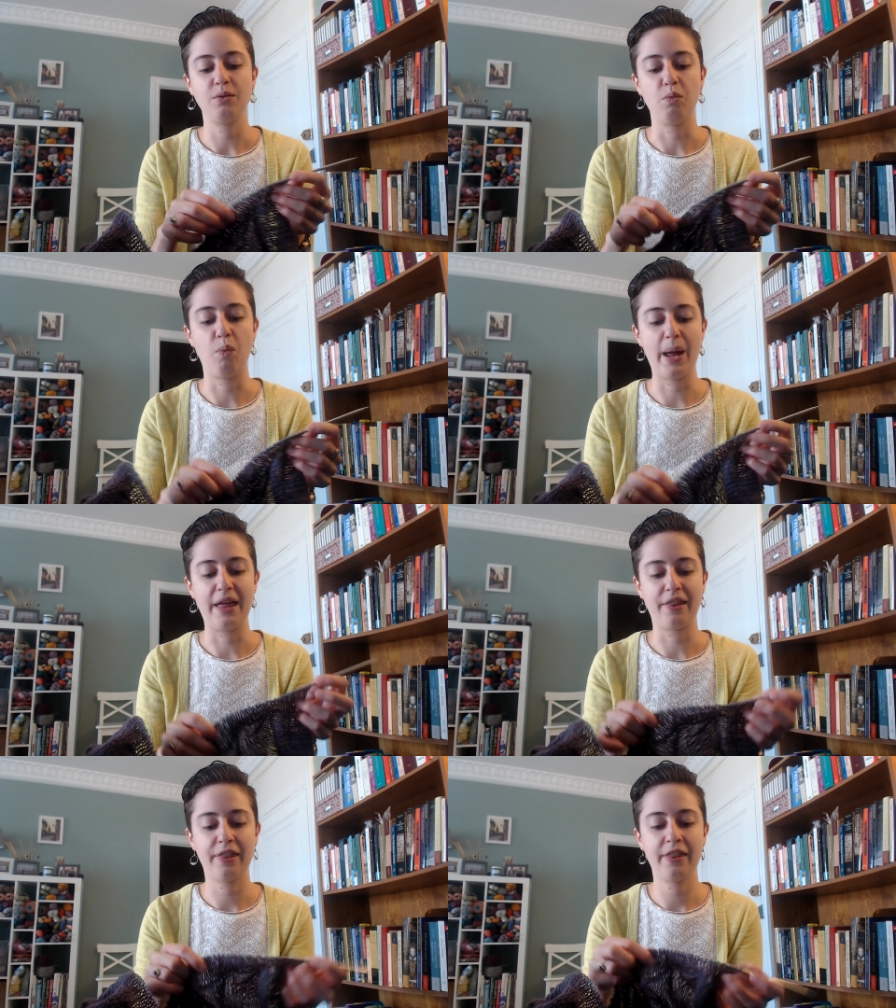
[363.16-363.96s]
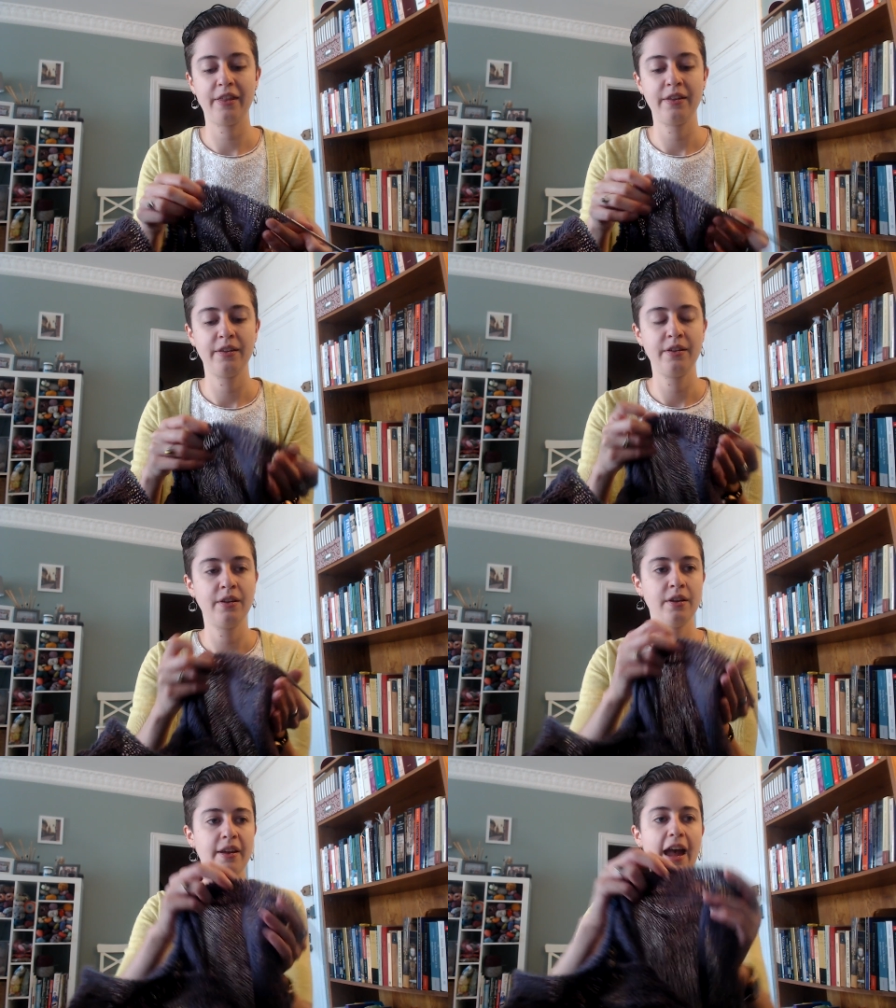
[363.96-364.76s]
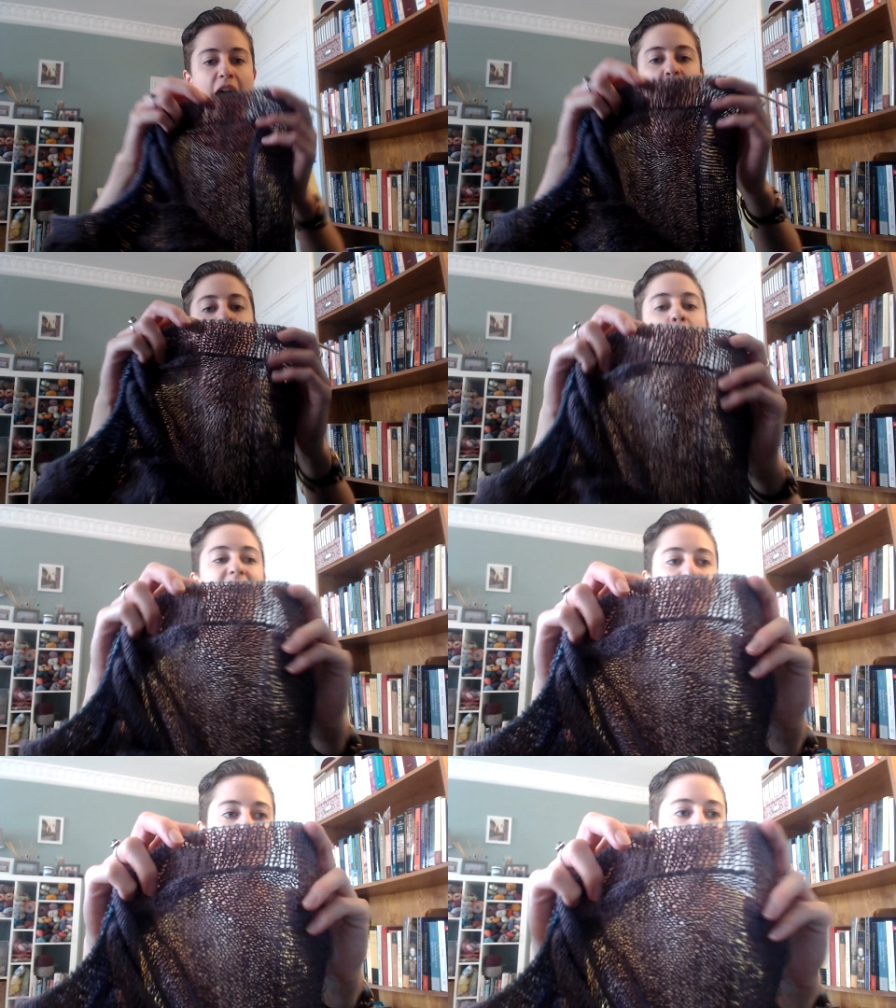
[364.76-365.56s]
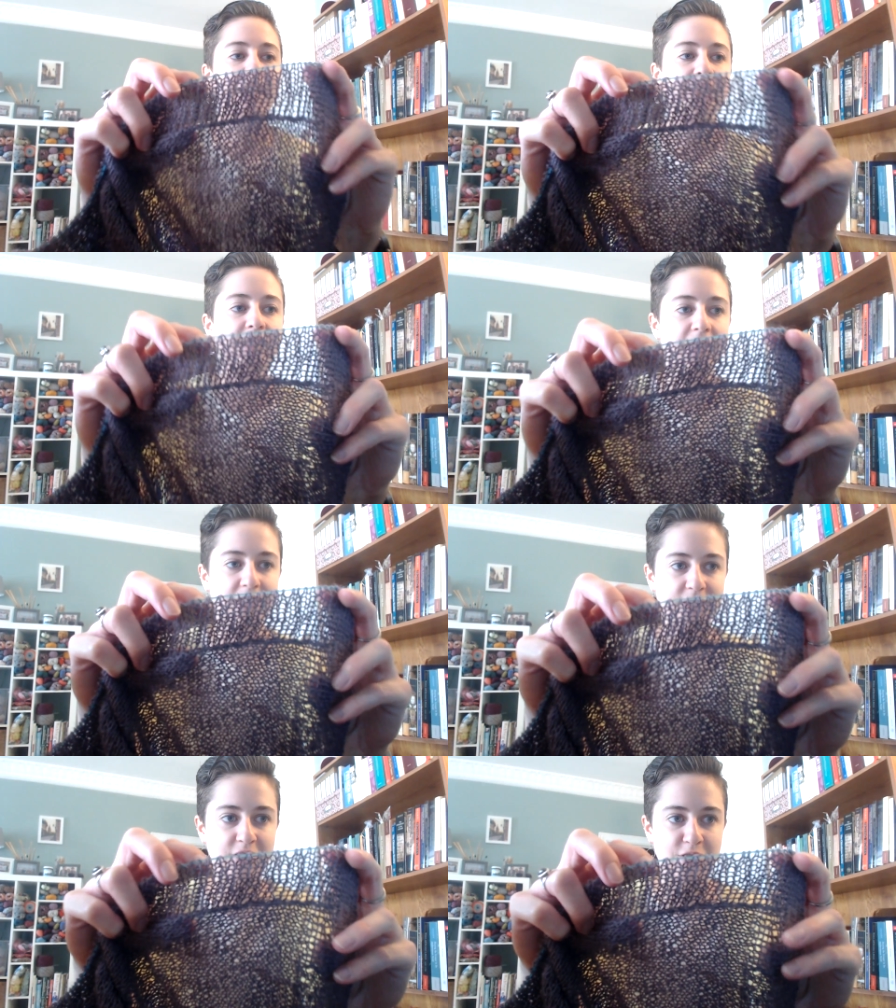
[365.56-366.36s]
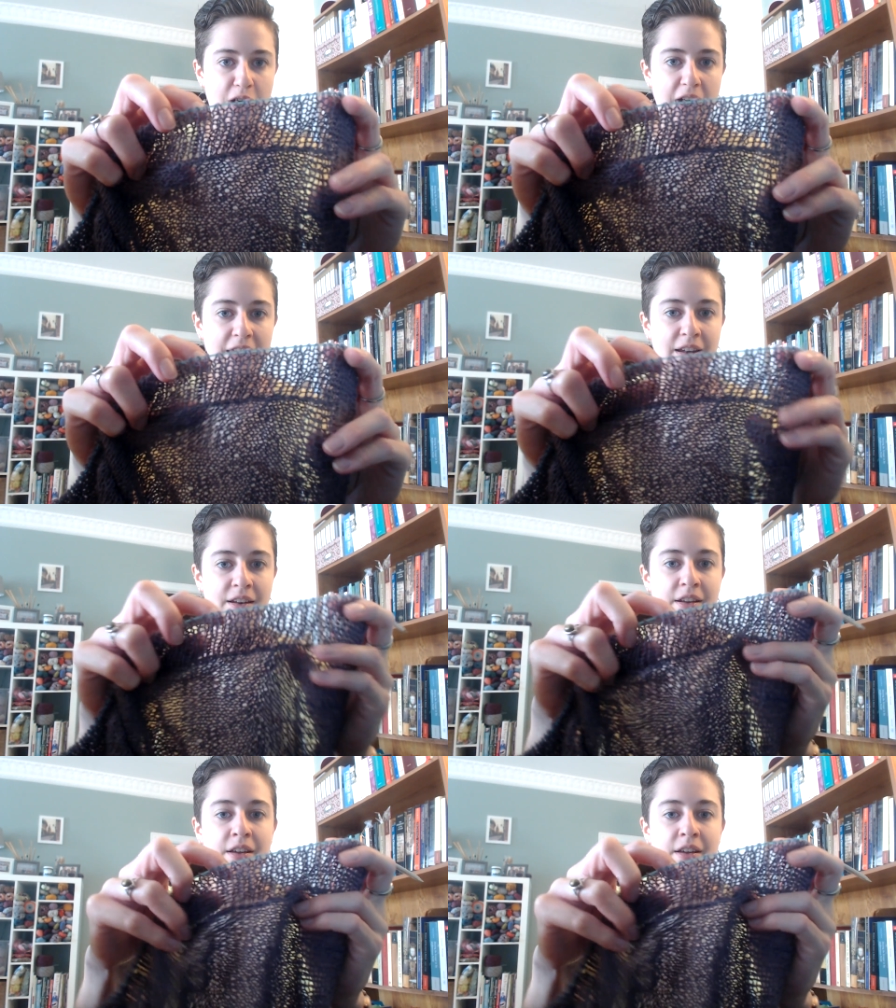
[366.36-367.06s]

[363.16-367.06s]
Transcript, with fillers: with how quickly this has gone.